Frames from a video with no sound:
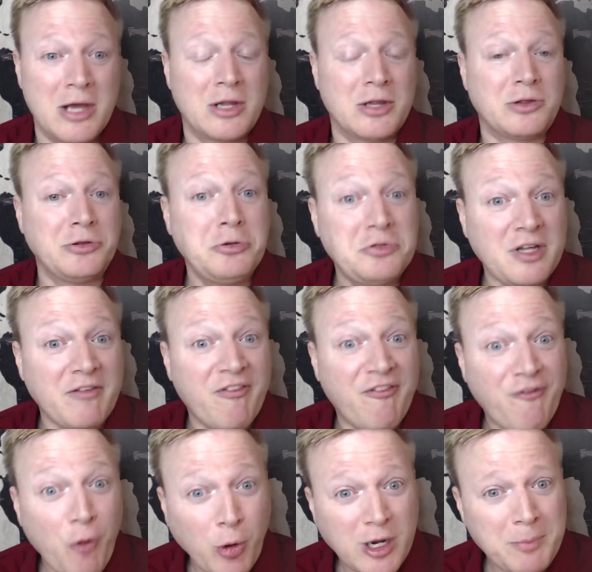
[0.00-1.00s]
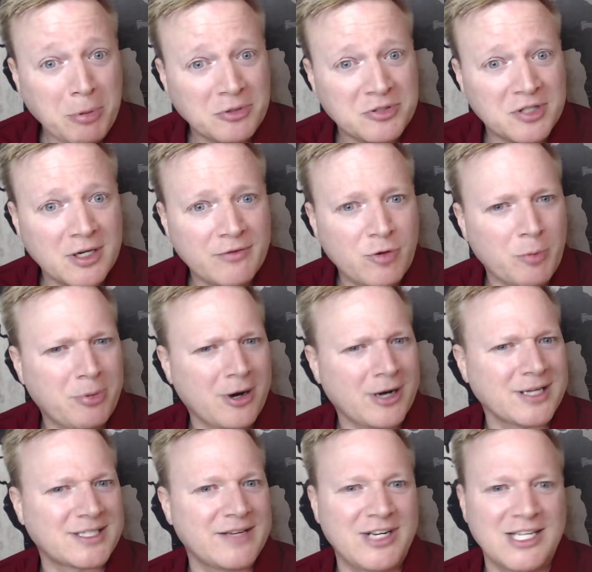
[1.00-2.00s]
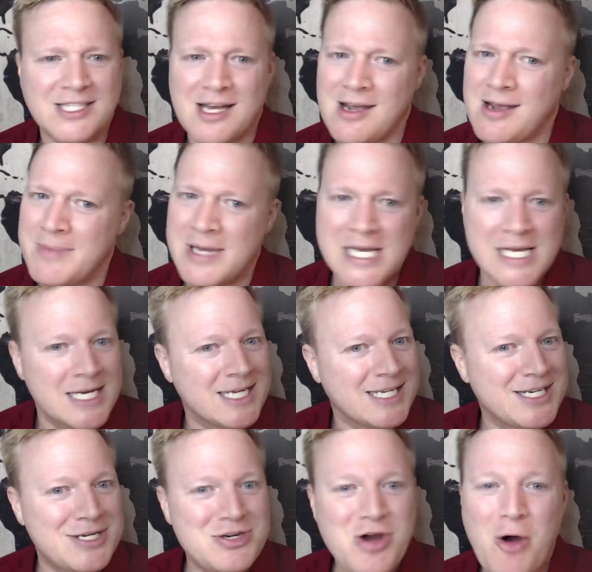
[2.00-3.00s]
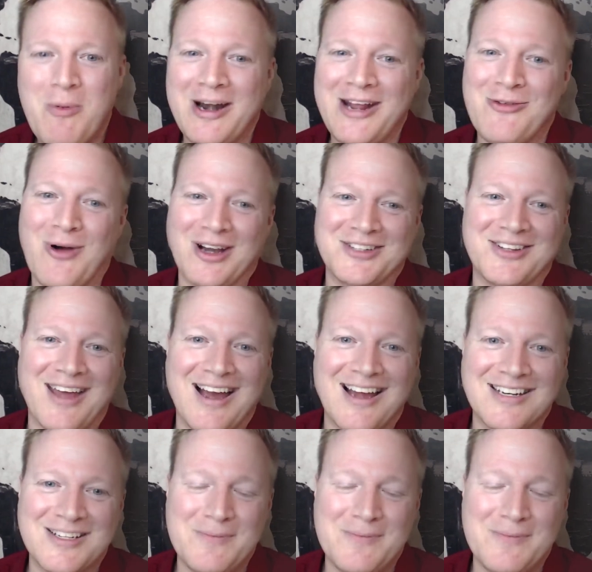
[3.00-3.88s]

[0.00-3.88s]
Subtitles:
losing 40% of your productivity time, nobody wants that.